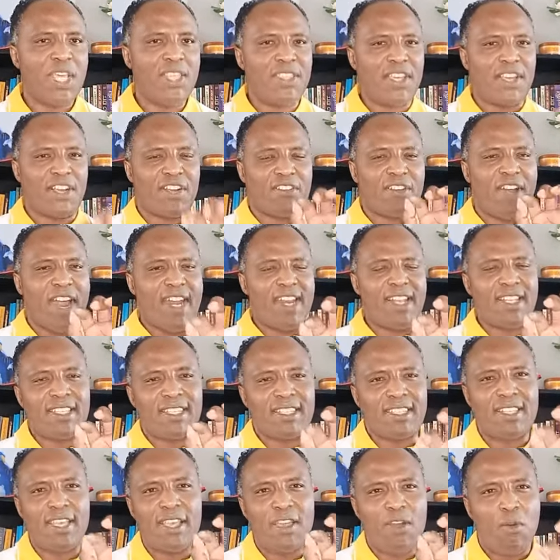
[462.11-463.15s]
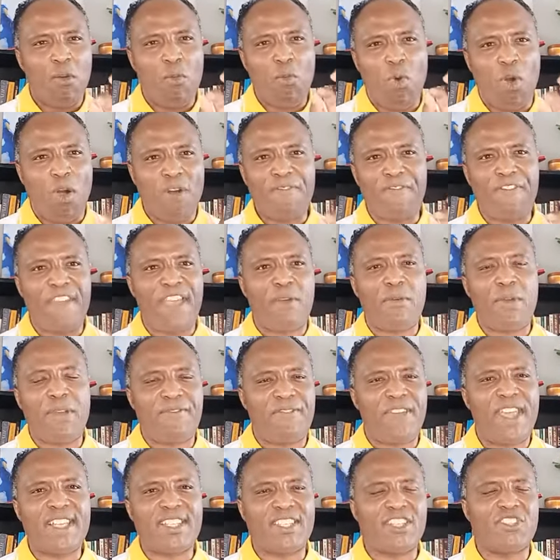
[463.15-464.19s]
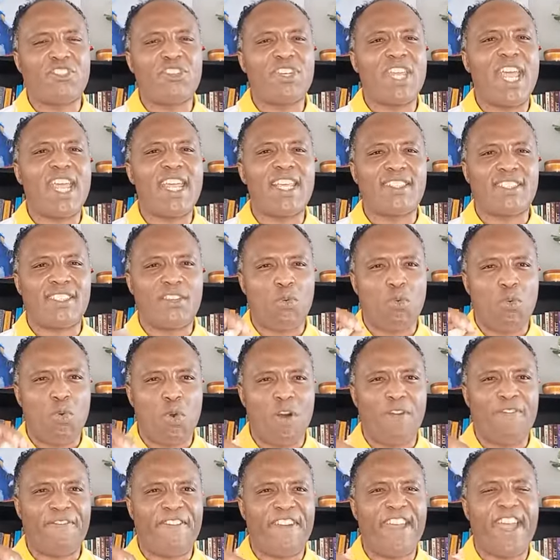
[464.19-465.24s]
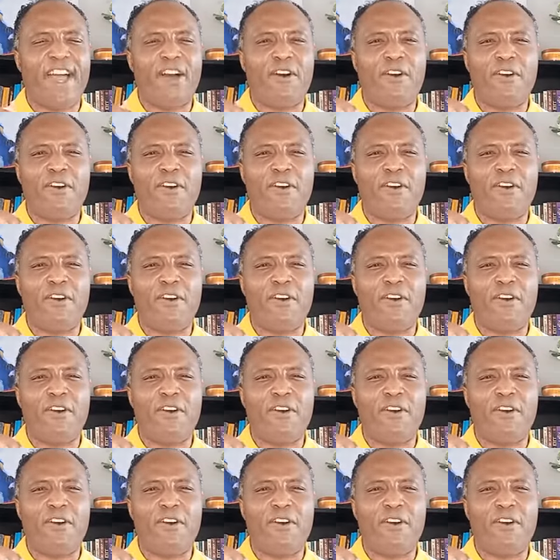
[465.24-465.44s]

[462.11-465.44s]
The greatest warfare we're facing today is the warfare